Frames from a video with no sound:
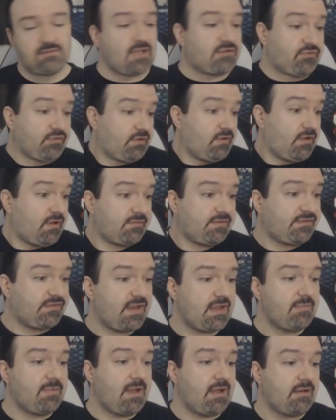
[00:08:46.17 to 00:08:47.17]
That's really all I have to
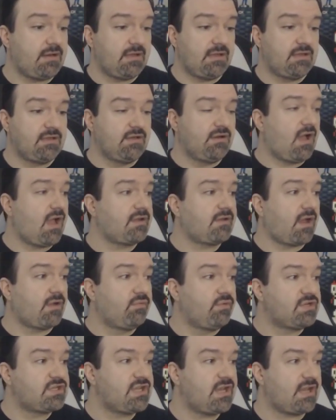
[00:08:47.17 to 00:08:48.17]
say about it. You know, I
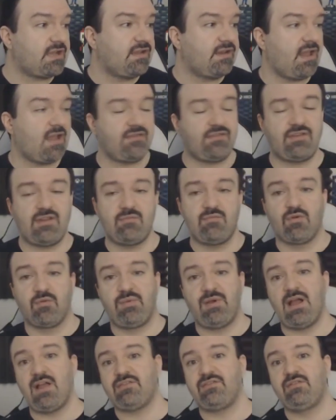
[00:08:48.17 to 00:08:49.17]
wish that I could say more
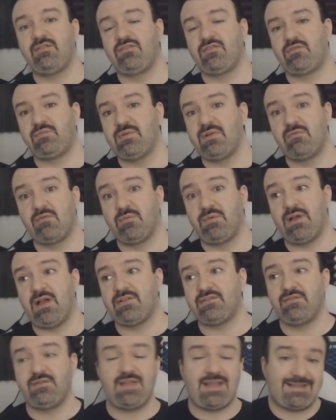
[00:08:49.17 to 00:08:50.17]
positively or spin it more
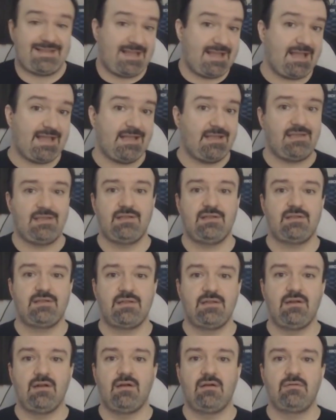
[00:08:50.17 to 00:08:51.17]
positively. I can't.
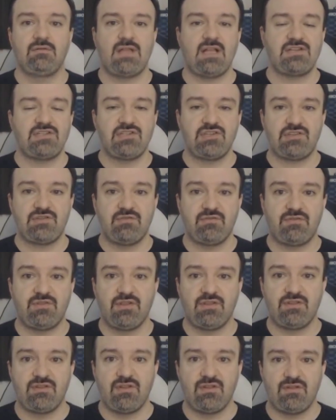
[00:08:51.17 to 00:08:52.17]
You know, that's just
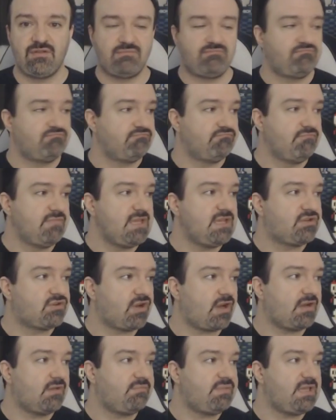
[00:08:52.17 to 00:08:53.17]
the me
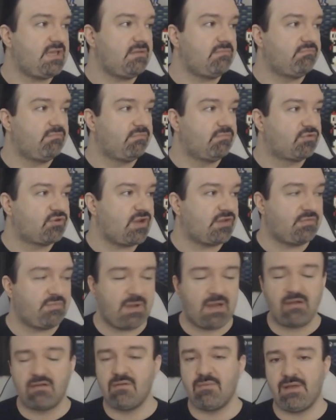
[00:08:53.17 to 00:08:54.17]
trying to be
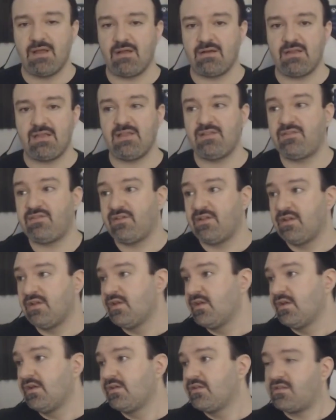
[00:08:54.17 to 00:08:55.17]
transparent about it. Is
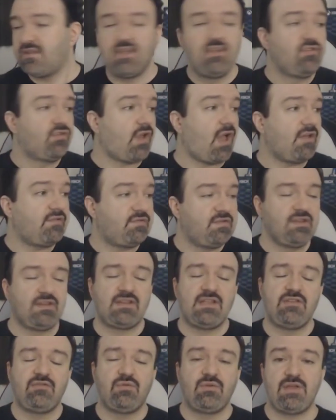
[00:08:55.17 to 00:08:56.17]
things, I feel
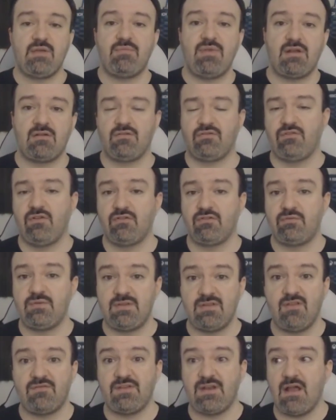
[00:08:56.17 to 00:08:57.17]
things will get better as long as we
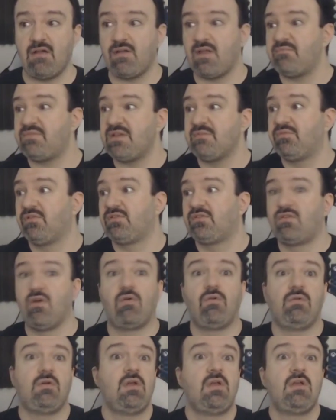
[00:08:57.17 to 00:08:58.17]
tough it out and people
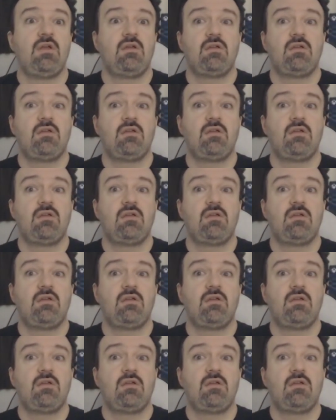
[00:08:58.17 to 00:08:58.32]
don't